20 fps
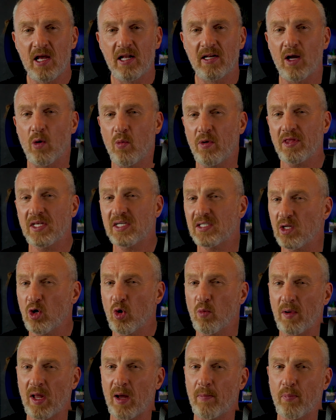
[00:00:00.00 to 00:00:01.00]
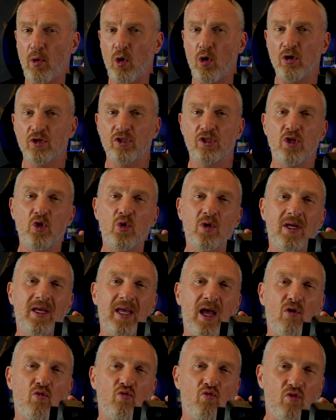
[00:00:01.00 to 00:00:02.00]
Now, with this little black box, you can
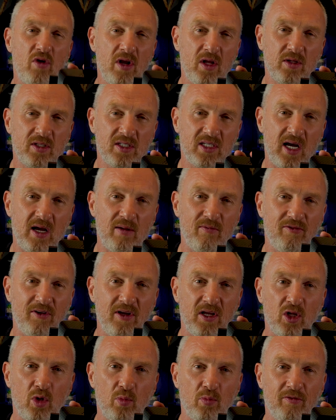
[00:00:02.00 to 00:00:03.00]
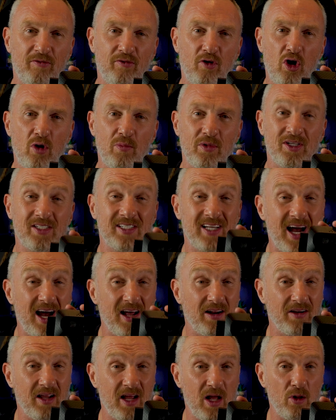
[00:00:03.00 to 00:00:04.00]
get real-time vehicle performance
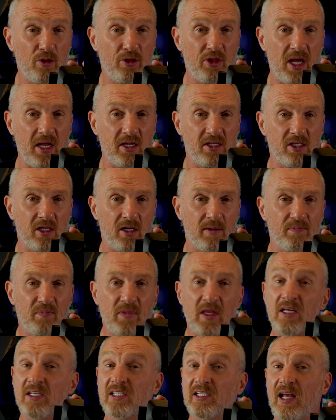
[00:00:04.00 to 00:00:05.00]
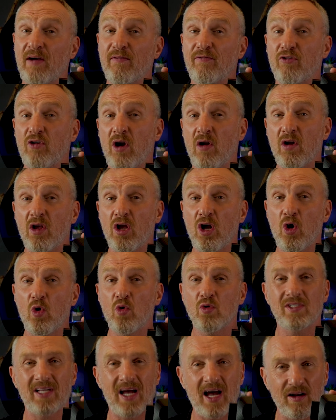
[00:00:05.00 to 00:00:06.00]
and health data, scan for error
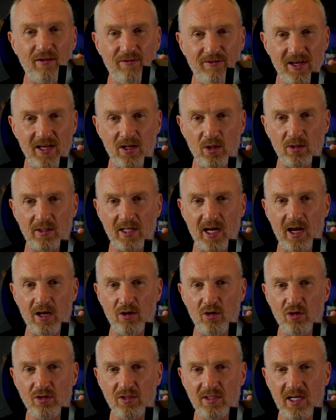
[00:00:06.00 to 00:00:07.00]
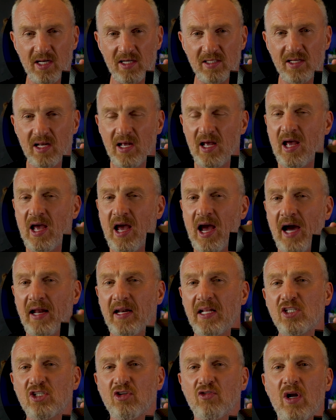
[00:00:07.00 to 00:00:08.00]
codes and vehicle diagnostics,
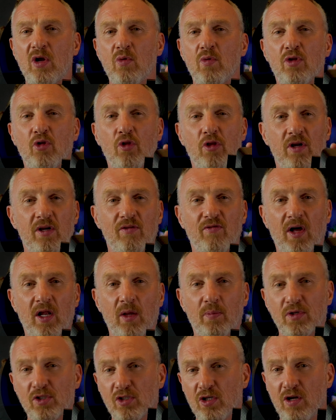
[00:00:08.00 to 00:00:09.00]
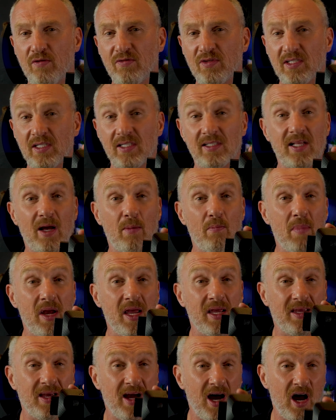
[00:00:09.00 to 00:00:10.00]
and integrate with other developer services that
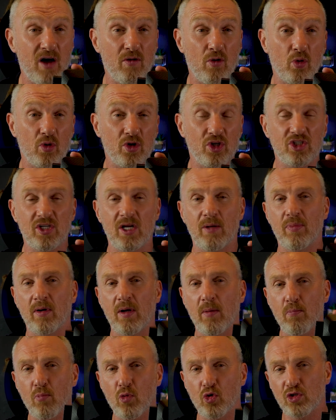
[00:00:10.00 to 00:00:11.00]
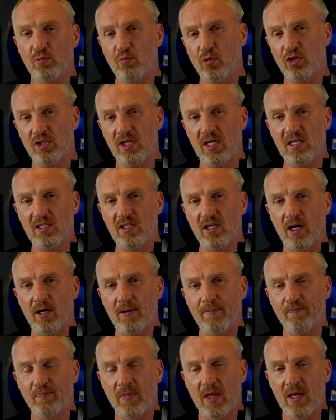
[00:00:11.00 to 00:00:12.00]
make car ownership much easier.